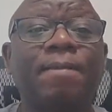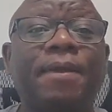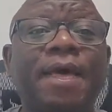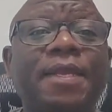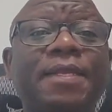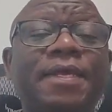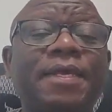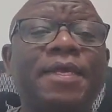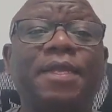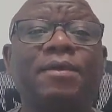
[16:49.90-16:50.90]

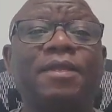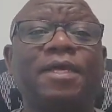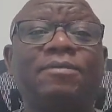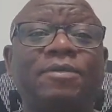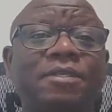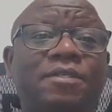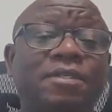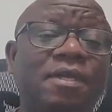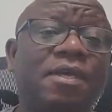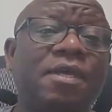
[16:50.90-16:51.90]
planning and all that, which is